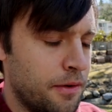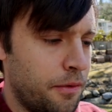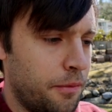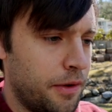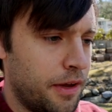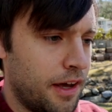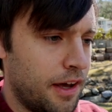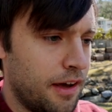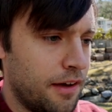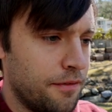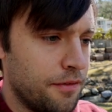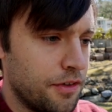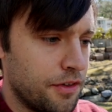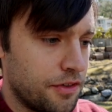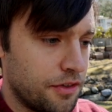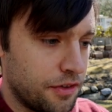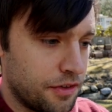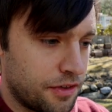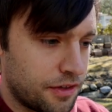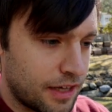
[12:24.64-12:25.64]
We have
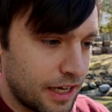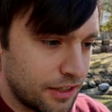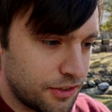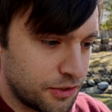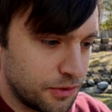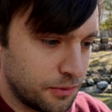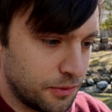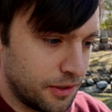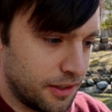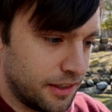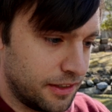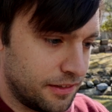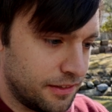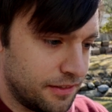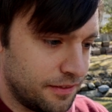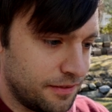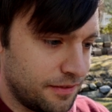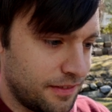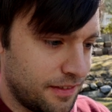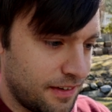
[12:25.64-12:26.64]
Saskatchewan,
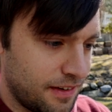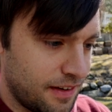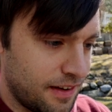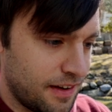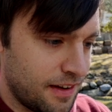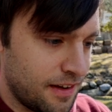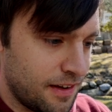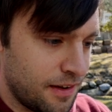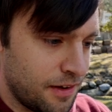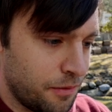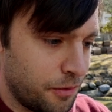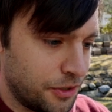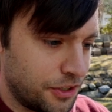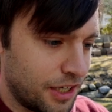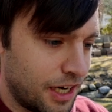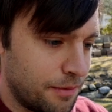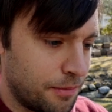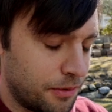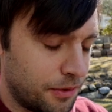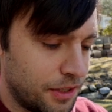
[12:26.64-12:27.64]
which
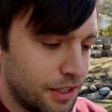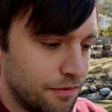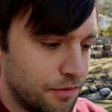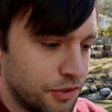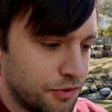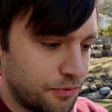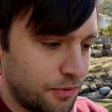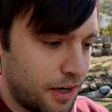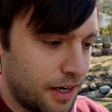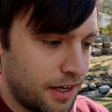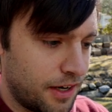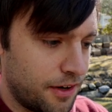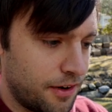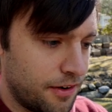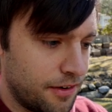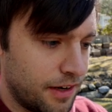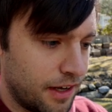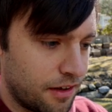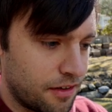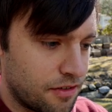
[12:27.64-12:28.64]
I believe is right
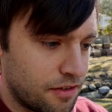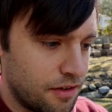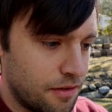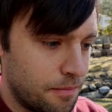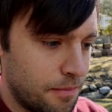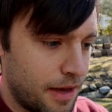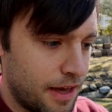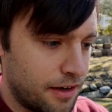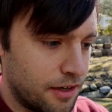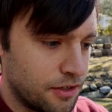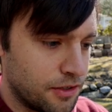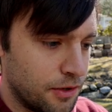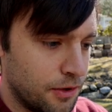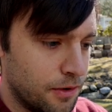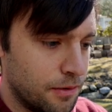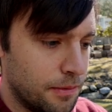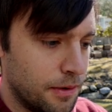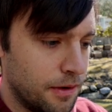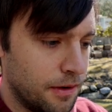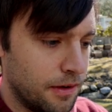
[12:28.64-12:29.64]
here next to
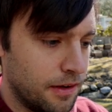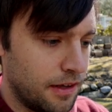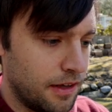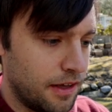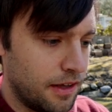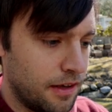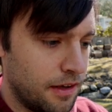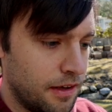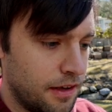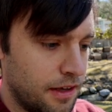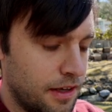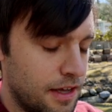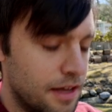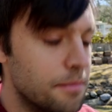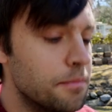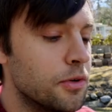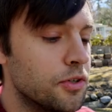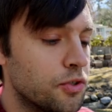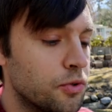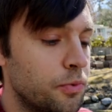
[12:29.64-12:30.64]
Manitoba,
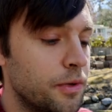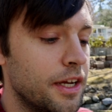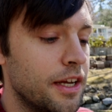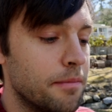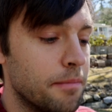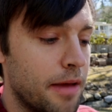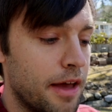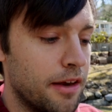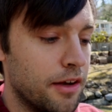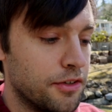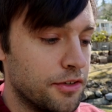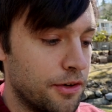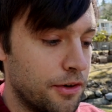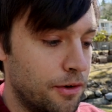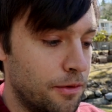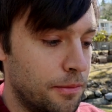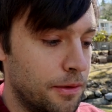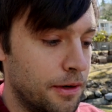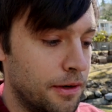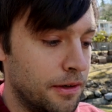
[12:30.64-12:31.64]
in between
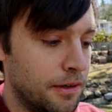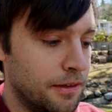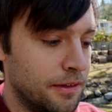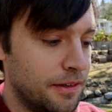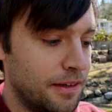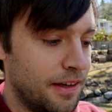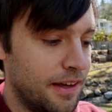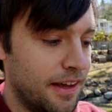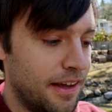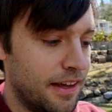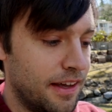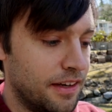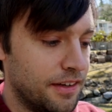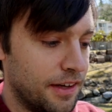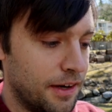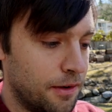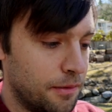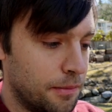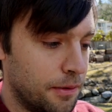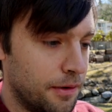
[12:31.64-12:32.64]
Manitoba
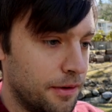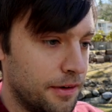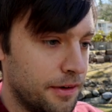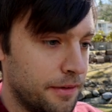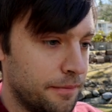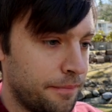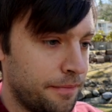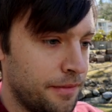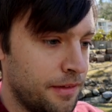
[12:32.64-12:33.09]
and Alberta.